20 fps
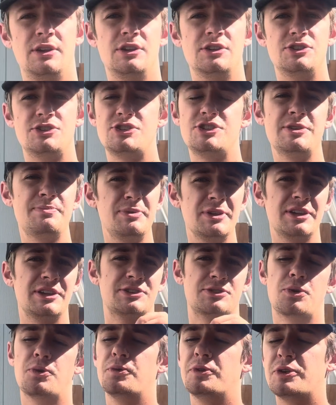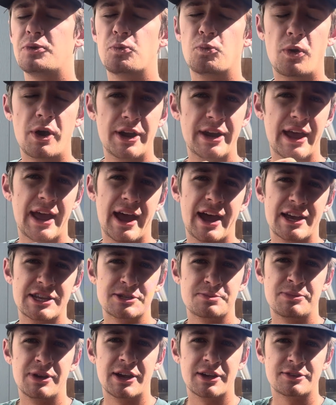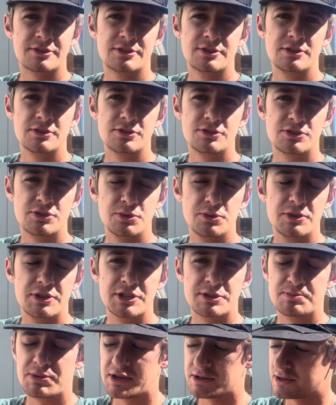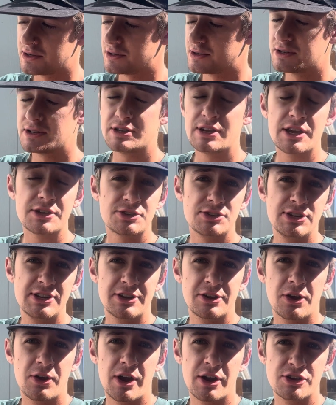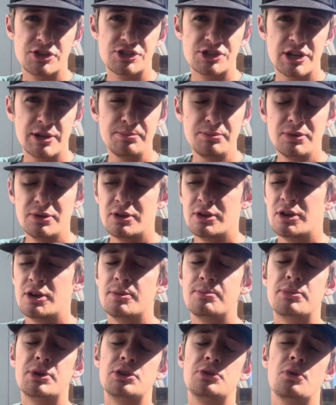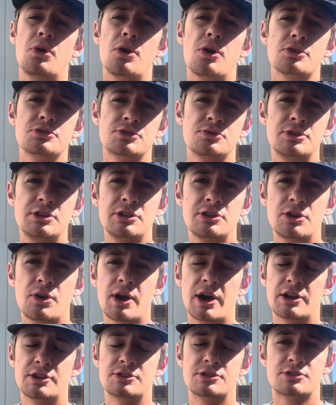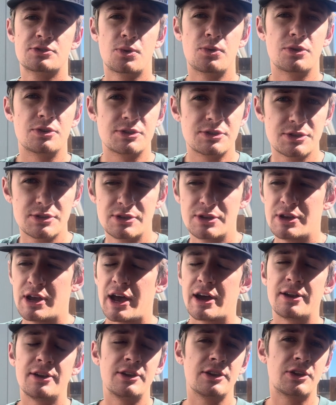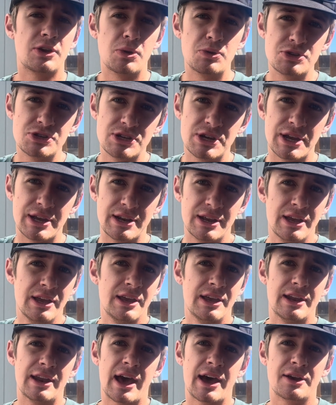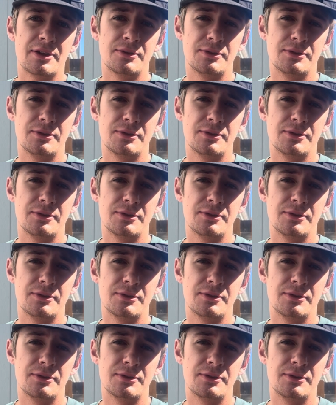Shipping is only one aspect to this business. Yes, you need to know how to ship, but you also need to how to source, how to negotiate, and how to